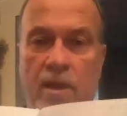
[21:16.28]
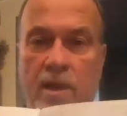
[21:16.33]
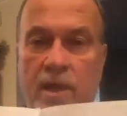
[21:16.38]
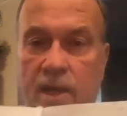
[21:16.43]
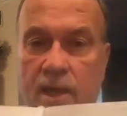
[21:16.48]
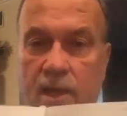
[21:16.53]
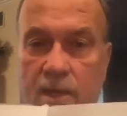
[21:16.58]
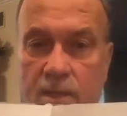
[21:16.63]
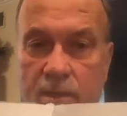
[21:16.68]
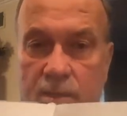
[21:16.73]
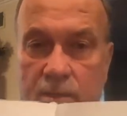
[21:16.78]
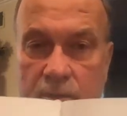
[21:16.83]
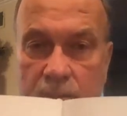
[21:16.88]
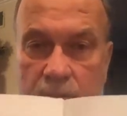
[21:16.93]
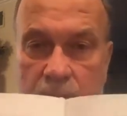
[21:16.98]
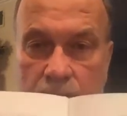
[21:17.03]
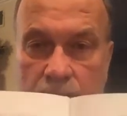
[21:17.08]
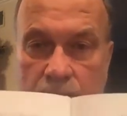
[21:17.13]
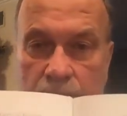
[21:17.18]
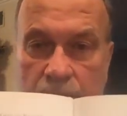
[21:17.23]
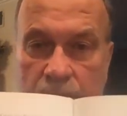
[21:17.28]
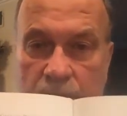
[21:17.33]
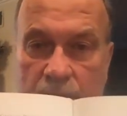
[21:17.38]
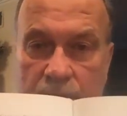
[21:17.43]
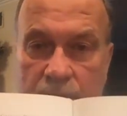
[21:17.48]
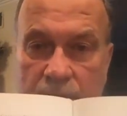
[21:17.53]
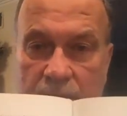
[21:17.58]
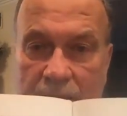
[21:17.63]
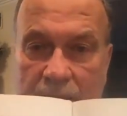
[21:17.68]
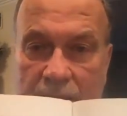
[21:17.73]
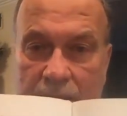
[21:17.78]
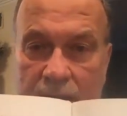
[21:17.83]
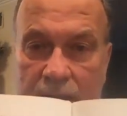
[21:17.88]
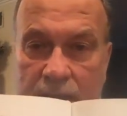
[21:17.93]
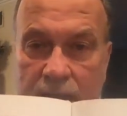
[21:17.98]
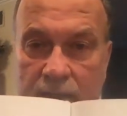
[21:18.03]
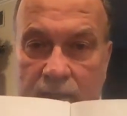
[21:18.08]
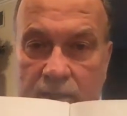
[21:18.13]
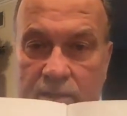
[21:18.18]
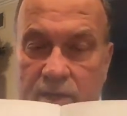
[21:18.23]
And I began,
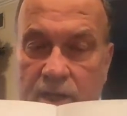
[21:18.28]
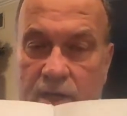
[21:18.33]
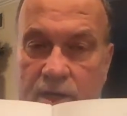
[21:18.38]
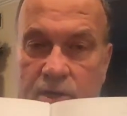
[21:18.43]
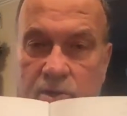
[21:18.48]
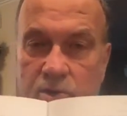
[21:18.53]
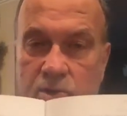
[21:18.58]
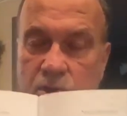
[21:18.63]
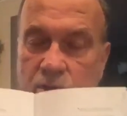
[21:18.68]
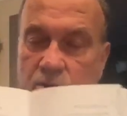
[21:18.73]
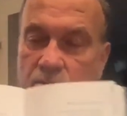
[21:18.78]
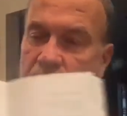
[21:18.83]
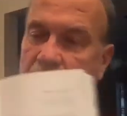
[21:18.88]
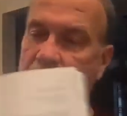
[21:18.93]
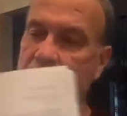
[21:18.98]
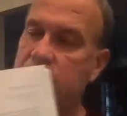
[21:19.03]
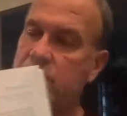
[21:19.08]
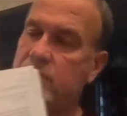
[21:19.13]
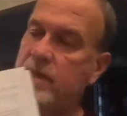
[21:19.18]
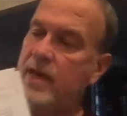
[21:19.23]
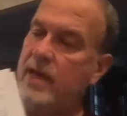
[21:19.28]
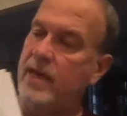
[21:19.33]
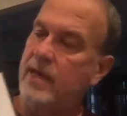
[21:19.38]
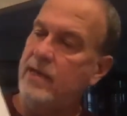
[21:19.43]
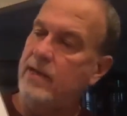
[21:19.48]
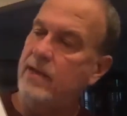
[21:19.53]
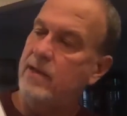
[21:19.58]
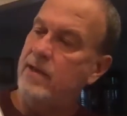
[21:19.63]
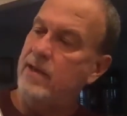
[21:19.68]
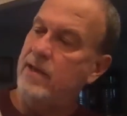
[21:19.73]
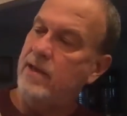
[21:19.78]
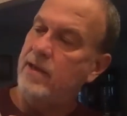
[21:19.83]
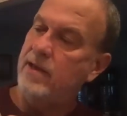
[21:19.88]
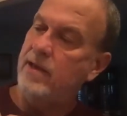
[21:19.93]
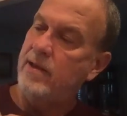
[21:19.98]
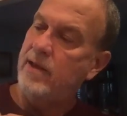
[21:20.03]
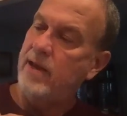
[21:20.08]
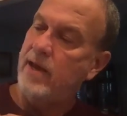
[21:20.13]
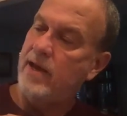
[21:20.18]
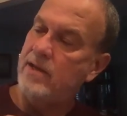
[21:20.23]
like I said, in June. Each day
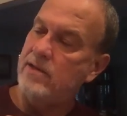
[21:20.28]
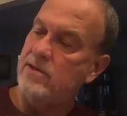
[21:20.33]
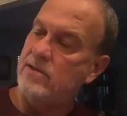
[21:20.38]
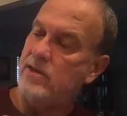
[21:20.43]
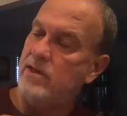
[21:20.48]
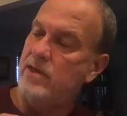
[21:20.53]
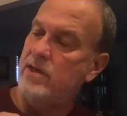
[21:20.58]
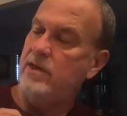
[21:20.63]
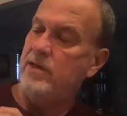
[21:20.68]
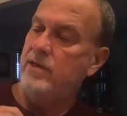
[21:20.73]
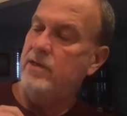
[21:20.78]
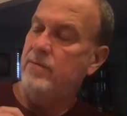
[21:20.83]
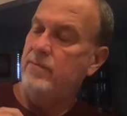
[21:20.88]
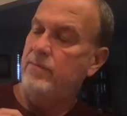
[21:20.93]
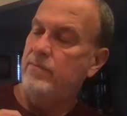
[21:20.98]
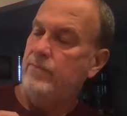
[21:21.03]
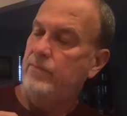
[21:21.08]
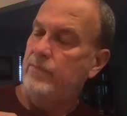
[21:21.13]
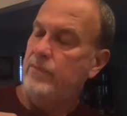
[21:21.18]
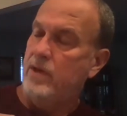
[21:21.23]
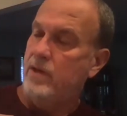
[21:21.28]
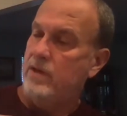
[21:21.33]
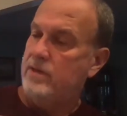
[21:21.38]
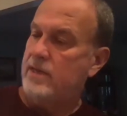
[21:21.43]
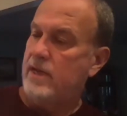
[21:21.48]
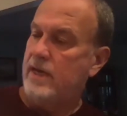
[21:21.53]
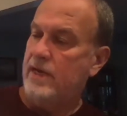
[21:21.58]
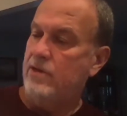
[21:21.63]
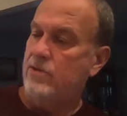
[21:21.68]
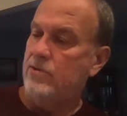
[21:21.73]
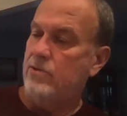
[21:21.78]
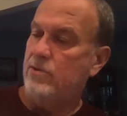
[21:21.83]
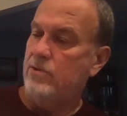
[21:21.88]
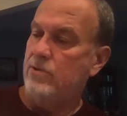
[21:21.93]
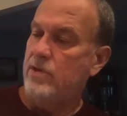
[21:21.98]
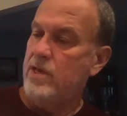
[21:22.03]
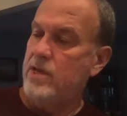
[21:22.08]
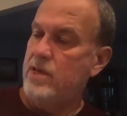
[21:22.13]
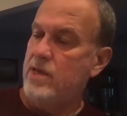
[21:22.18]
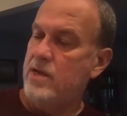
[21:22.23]
has a title
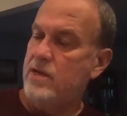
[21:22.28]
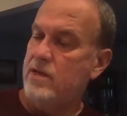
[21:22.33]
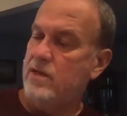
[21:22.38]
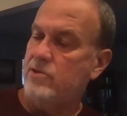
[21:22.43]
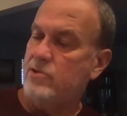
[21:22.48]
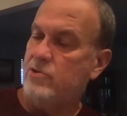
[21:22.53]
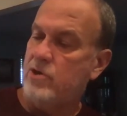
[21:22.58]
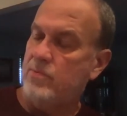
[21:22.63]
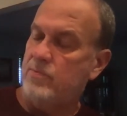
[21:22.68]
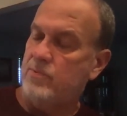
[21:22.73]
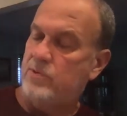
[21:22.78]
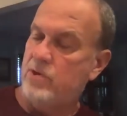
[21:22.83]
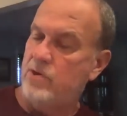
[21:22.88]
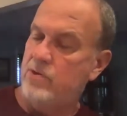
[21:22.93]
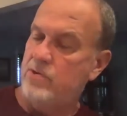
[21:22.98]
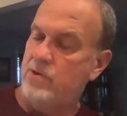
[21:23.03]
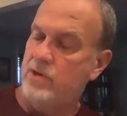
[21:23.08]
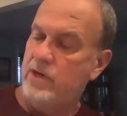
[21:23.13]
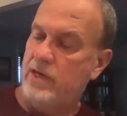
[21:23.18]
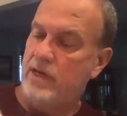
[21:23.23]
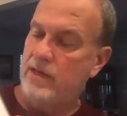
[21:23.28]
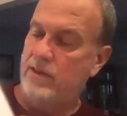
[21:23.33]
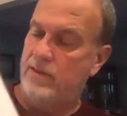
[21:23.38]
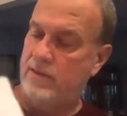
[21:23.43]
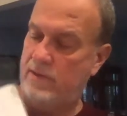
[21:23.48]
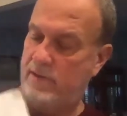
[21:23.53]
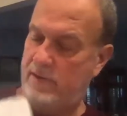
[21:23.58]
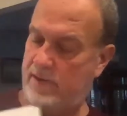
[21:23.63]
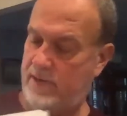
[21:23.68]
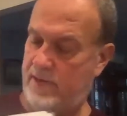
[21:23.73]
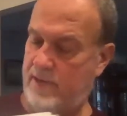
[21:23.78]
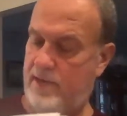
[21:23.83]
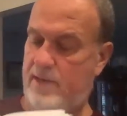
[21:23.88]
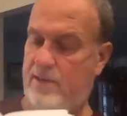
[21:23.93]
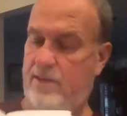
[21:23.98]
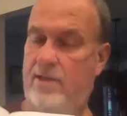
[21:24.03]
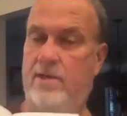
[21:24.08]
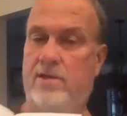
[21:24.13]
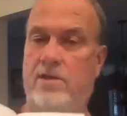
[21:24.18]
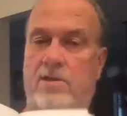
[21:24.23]
and then a scripture underneath
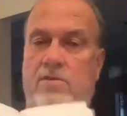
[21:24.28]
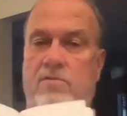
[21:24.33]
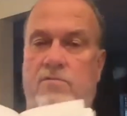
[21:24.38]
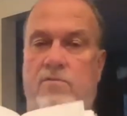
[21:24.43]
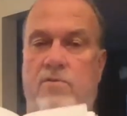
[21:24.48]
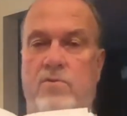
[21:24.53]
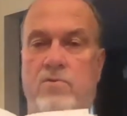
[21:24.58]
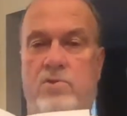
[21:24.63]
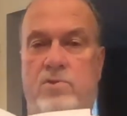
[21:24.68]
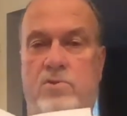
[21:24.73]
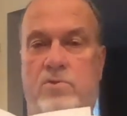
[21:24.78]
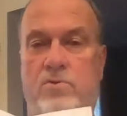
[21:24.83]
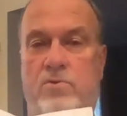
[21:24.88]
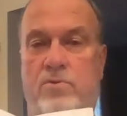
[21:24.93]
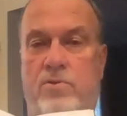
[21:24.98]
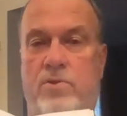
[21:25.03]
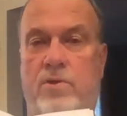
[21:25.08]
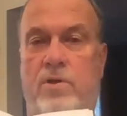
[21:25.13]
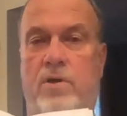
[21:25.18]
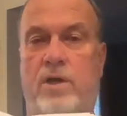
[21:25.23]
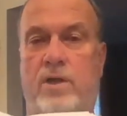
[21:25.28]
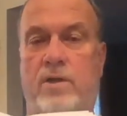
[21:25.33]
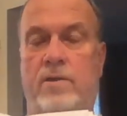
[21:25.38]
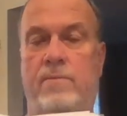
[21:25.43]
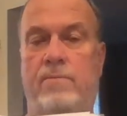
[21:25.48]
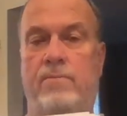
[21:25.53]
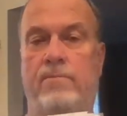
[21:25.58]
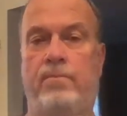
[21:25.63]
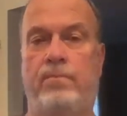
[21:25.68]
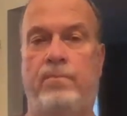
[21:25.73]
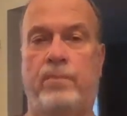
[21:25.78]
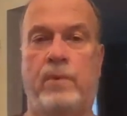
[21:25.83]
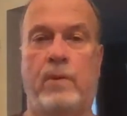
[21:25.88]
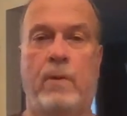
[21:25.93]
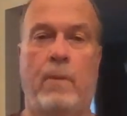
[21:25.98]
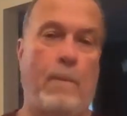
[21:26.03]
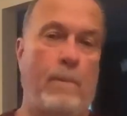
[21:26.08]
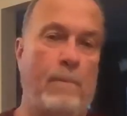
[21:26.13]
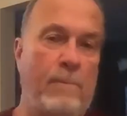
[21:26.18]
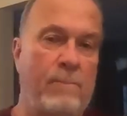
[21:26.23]
and then a devotional thought.
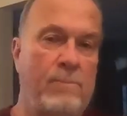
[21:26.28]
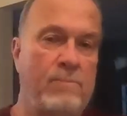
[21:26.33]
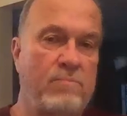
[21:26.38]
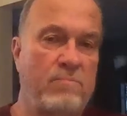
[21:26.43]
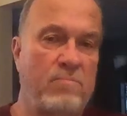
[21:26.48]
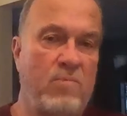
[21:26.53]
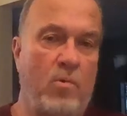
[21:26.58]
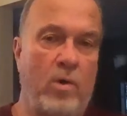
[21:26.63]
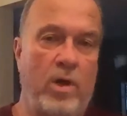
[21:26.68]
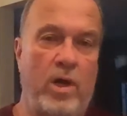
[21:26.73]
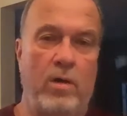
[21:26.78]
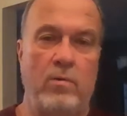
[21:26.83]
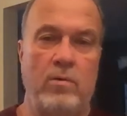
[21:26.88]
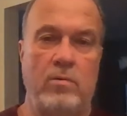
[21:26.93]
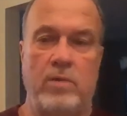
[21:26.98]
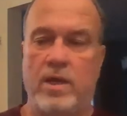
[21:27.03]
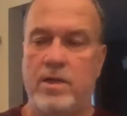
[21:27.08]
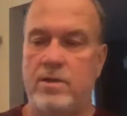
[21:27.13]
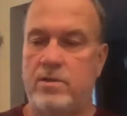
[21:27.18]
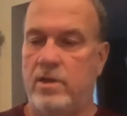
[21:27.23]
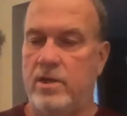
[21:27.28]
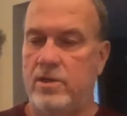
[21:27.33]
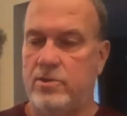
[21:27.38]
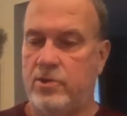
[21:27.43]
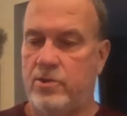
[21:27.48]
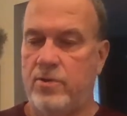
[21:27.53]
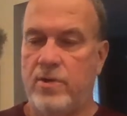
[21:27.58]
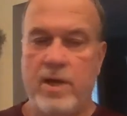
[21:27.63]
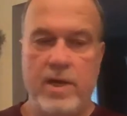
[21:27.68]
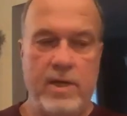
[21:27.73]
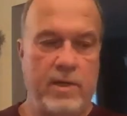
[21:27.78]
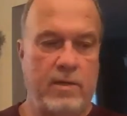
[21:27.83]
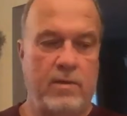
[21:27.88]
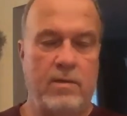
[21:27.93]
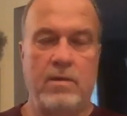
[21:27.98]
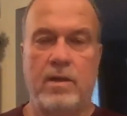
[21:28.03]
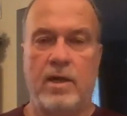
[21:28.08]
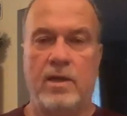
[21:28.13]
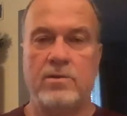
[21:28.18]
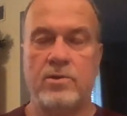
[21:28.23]
Well, that, that's great.
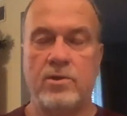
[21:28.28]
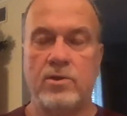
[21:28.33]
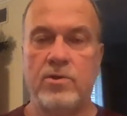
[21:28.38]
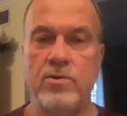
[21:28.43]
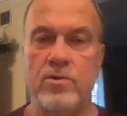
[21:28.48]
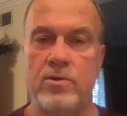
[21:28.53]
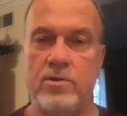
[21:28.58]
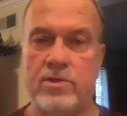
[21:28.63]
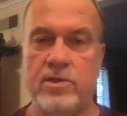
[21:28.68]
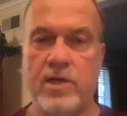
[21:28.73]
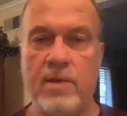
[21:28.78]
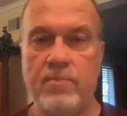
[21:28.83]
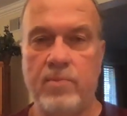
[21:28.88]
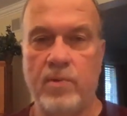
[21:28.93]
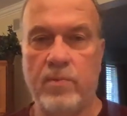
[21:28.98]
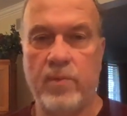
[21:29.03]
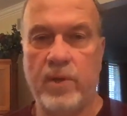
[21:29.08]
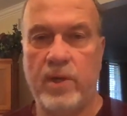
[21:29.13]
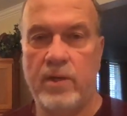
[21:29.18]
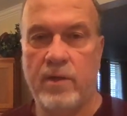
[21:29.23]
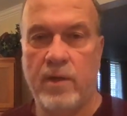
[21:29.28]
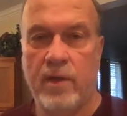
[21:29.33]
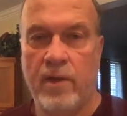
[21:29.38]
That's a good supplement.